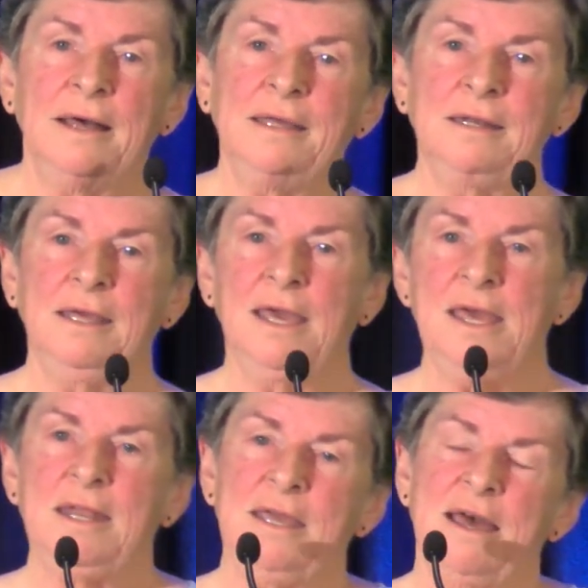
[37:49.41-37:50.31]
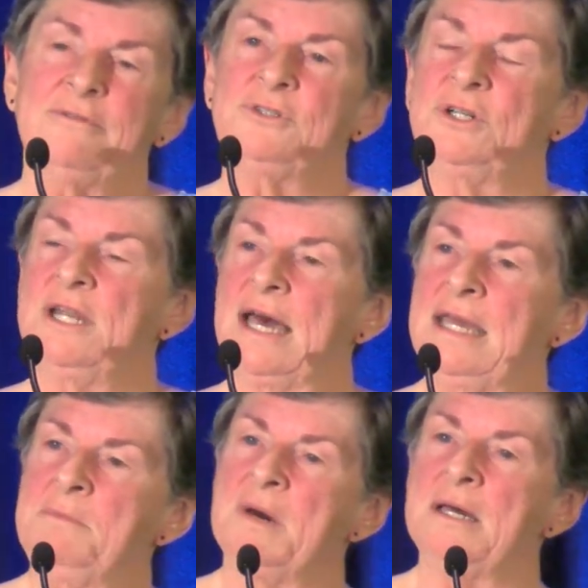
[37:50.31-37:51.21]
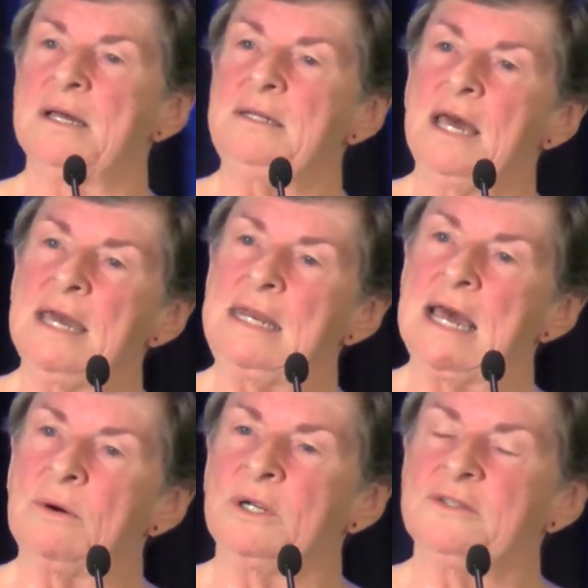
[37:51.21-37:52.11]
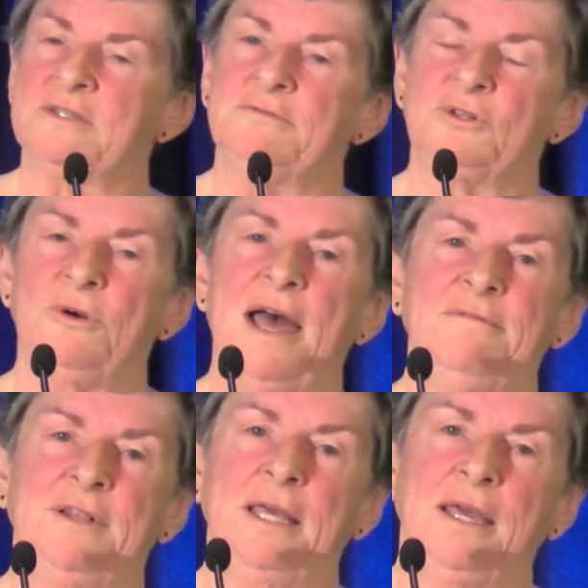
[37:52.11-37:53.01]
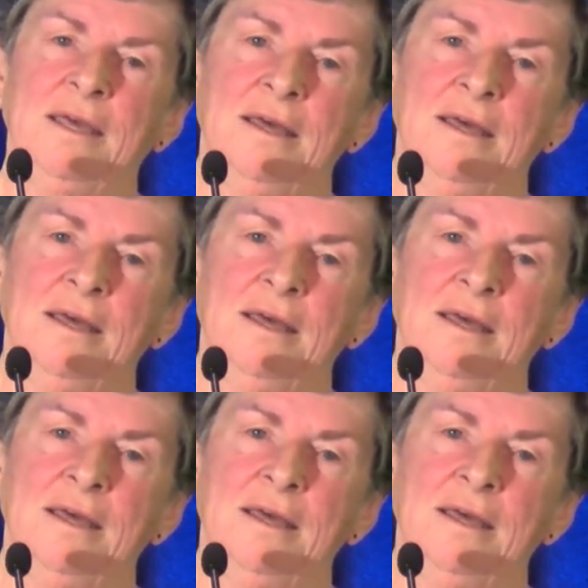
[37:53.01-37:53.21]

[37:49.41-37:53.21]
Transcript: In Haiti, after 9 hours of traveling